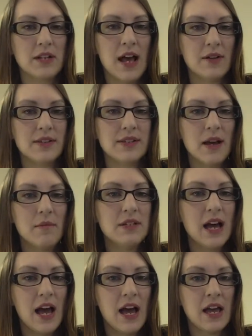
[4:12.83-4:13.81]
Now,
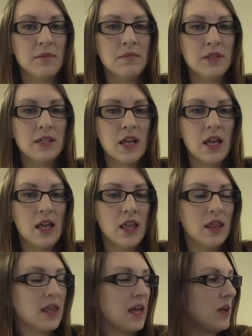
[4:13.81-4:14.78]
sometimes
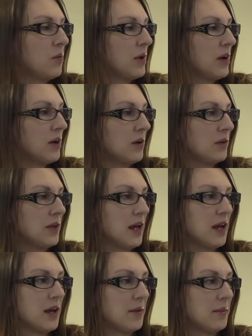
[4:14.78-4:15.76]
they will
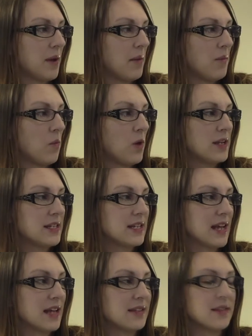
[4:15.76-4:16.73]
want to
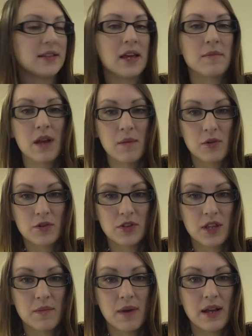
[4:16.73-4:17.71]
guess the same number, so
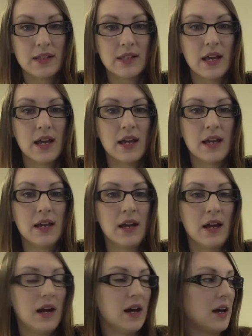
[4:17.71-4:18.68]
they might say
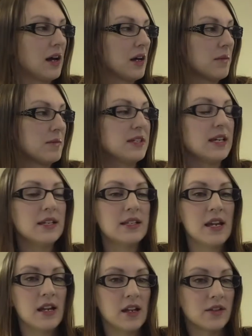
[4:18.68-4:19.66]

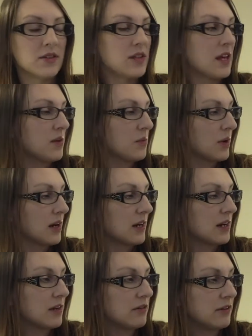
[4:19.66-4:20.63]
16, and so then we're going
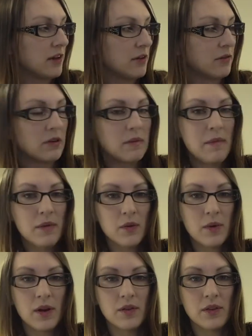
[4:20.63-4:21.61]
to, remember
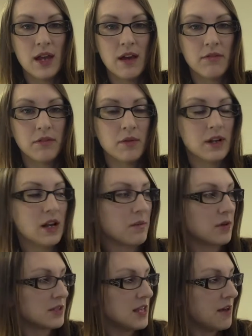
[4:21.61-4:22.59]
we only have 3
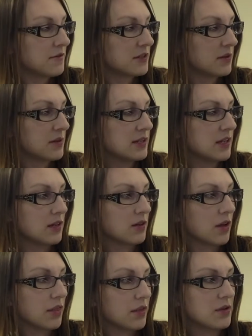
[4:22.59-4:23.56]
numbers left, so it's either
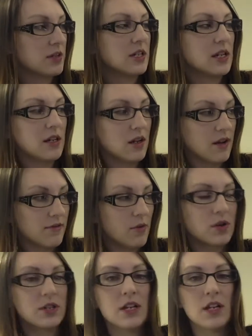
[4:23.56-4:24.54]
a 13, a
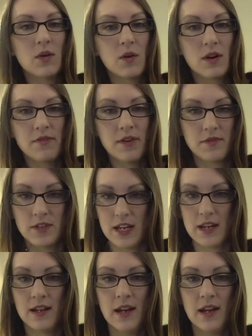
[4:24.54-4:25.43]
14, or a 15,